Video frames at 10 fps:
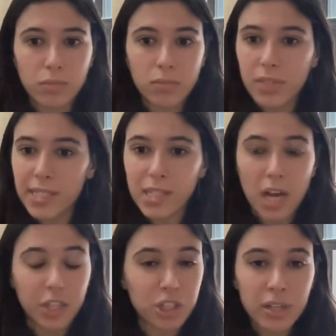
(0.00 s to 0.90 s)

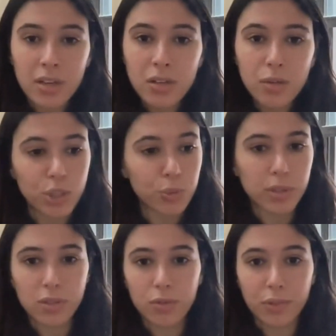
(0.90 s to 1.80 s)
discussion, which
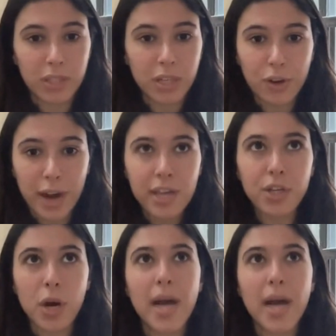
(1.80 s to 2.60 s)
was really great.